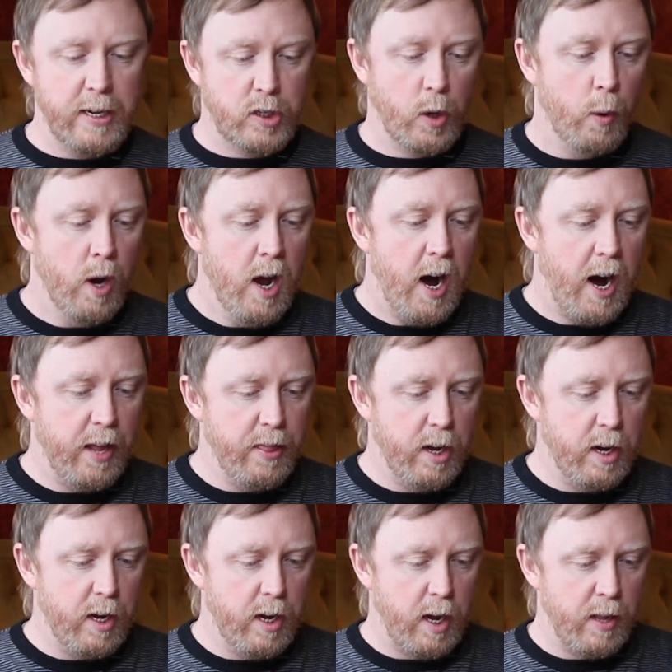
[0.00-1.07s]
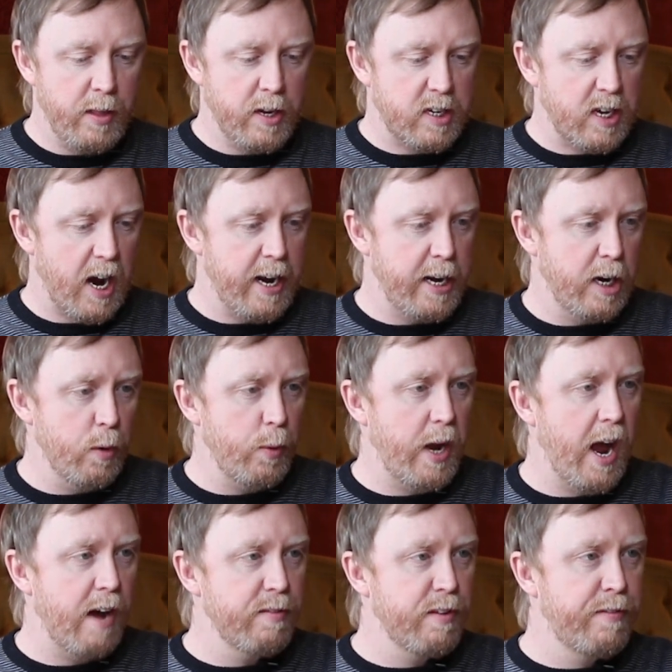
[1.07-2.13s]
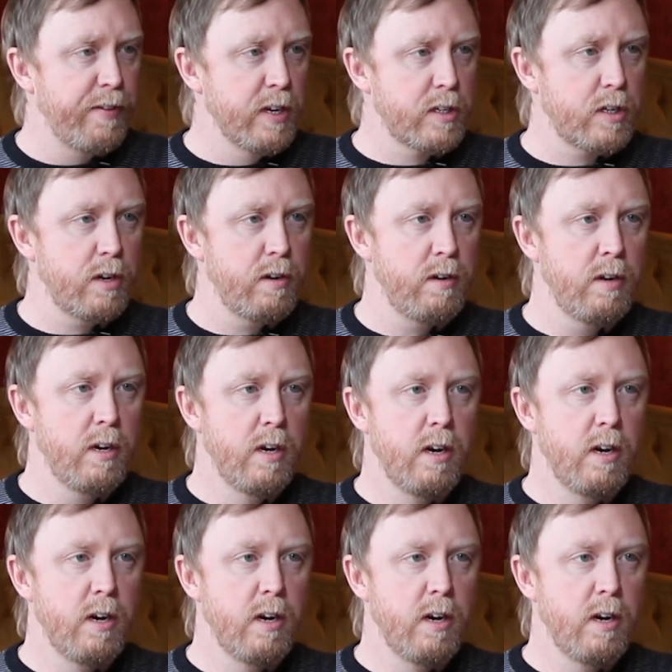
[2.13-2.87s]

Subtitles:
And so on this side here we have the filtered